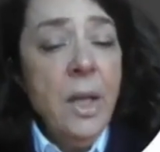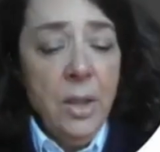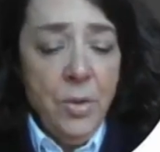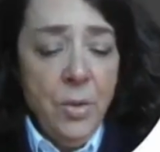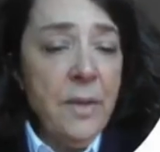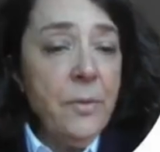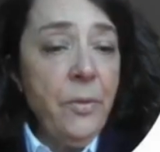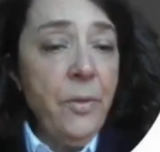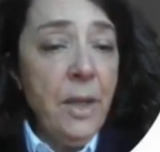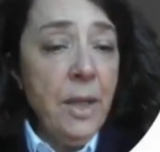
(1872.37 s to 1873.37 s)
you have to
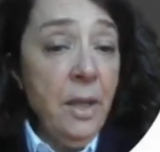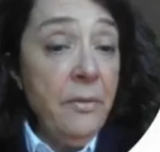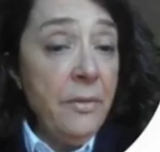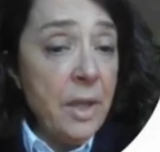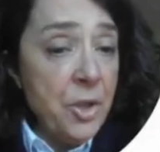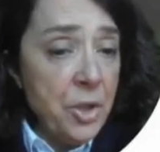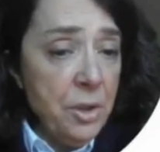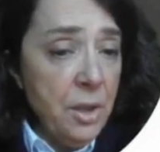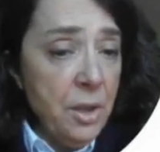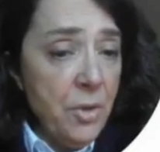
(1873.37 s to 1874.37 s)
think an infection
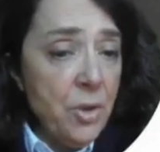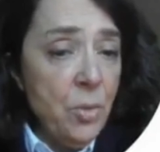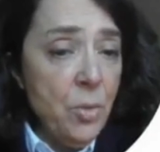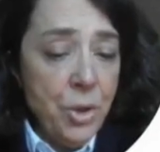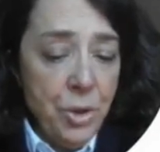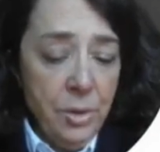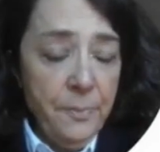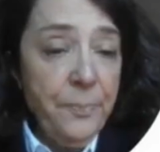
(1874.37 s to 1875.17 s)
in resolution,